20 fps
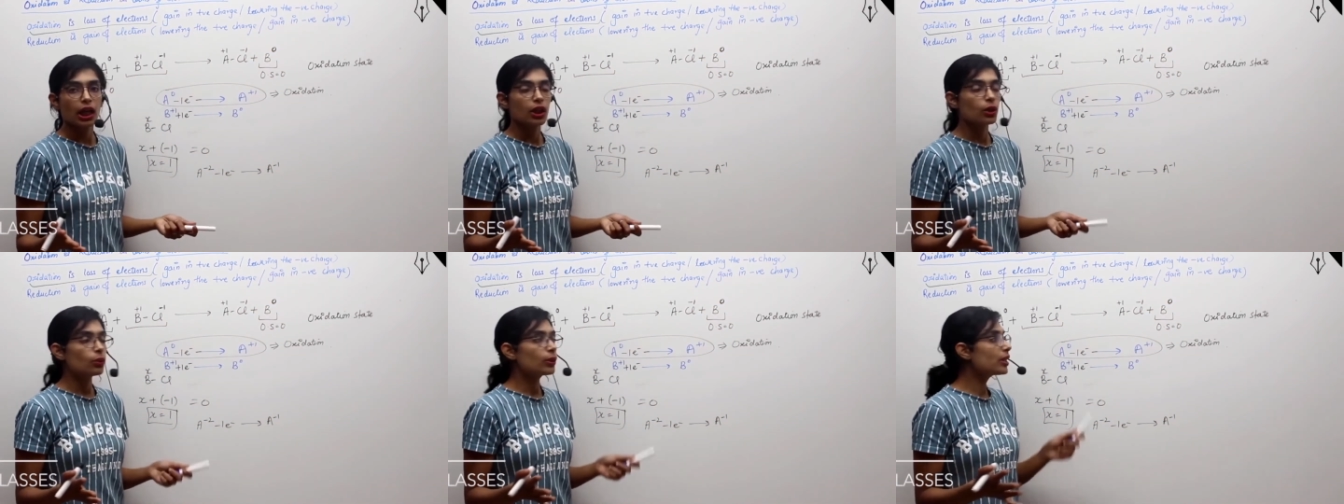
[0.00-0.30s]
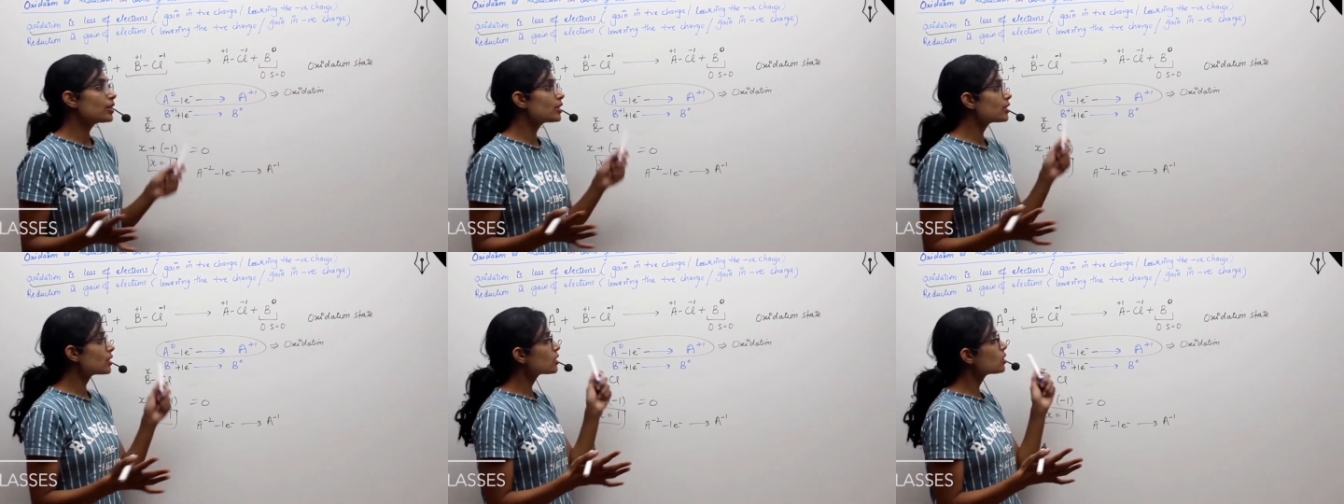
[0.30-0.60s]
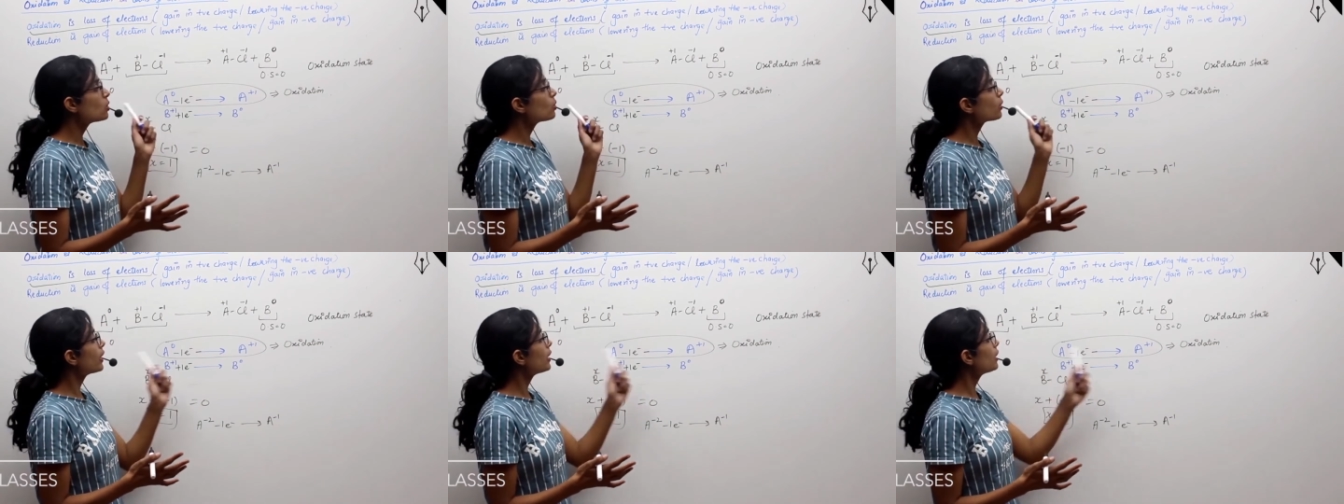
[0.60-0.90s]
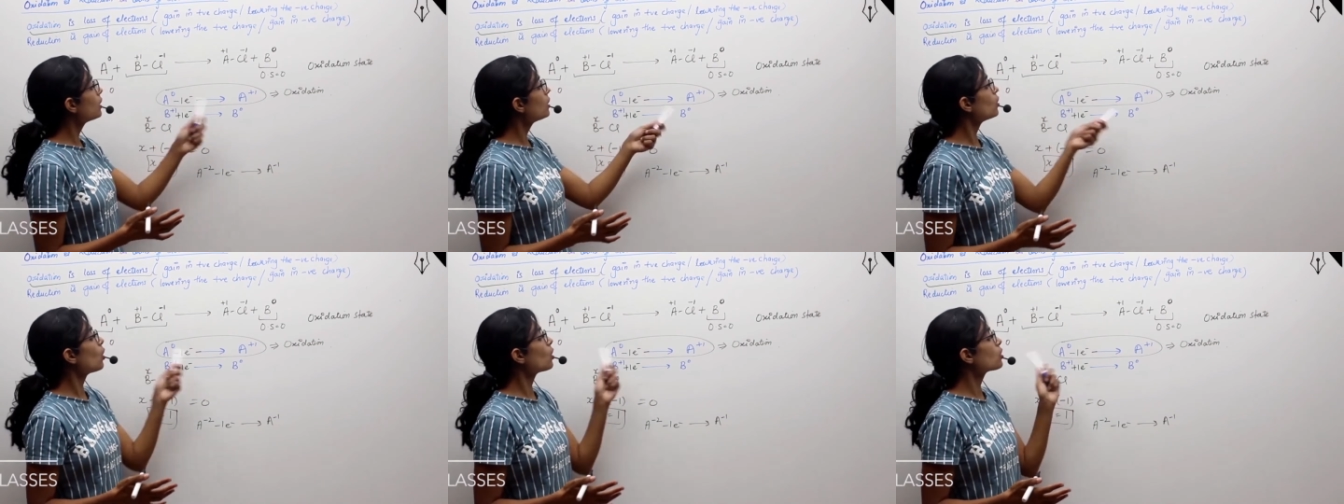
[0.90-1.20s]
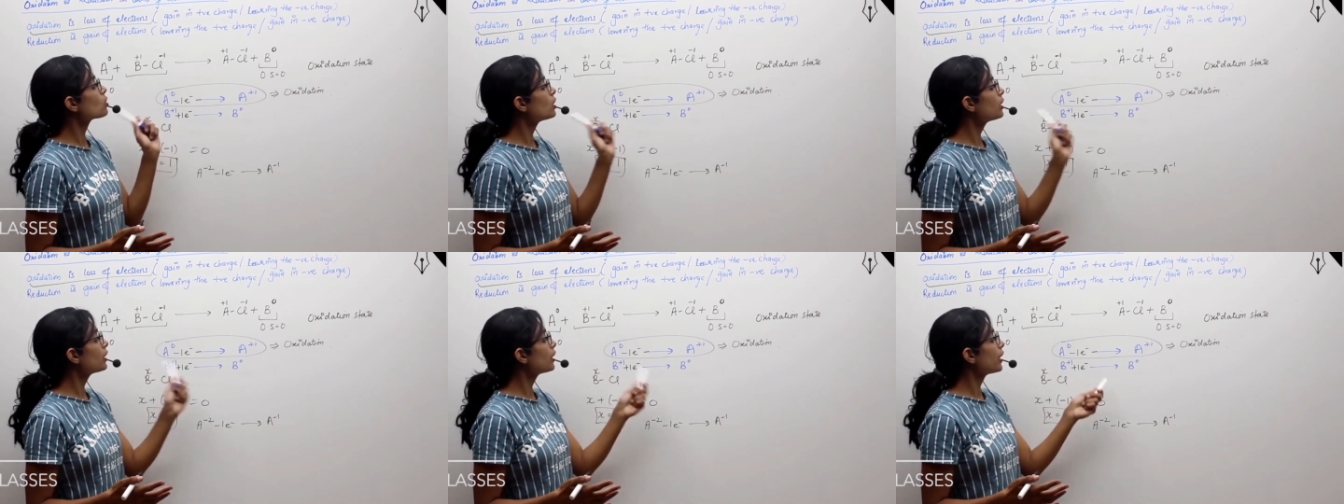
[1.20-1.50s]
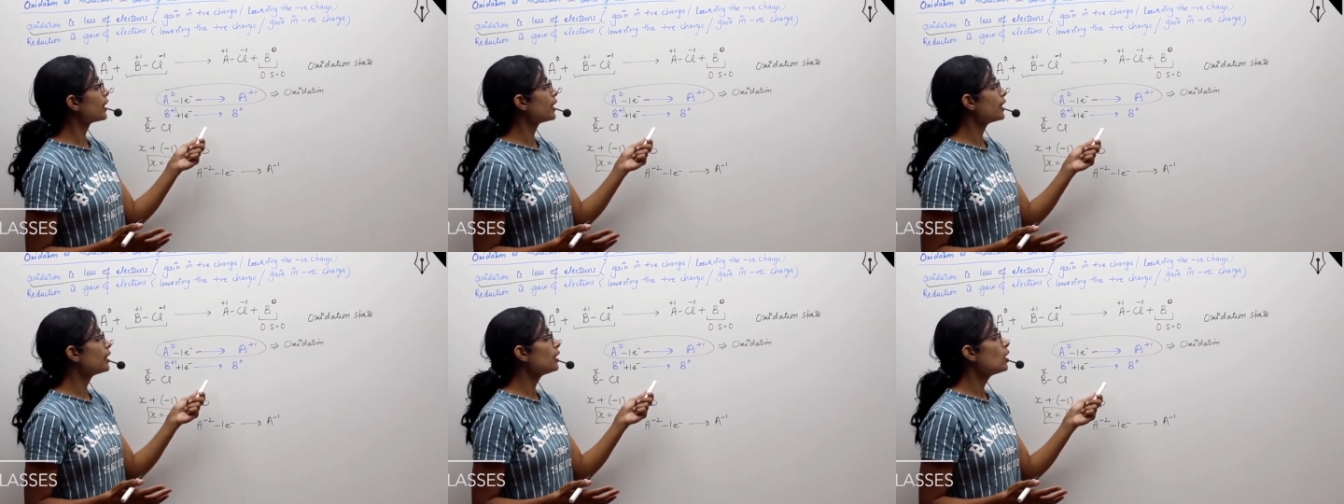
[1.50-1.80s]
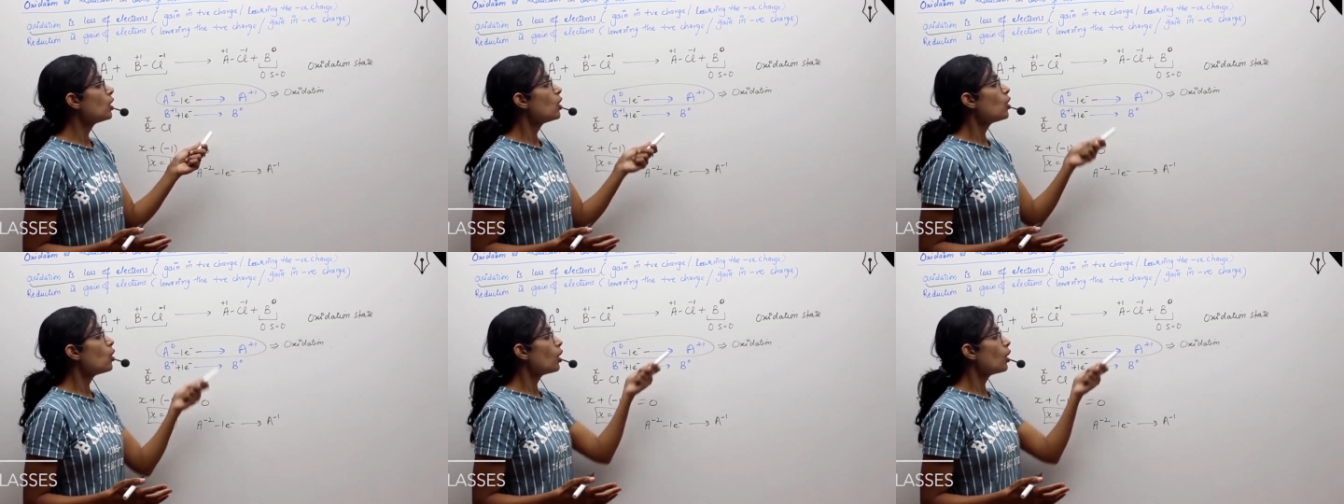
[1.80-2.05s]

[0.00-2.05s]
You can just look at the loss and gain,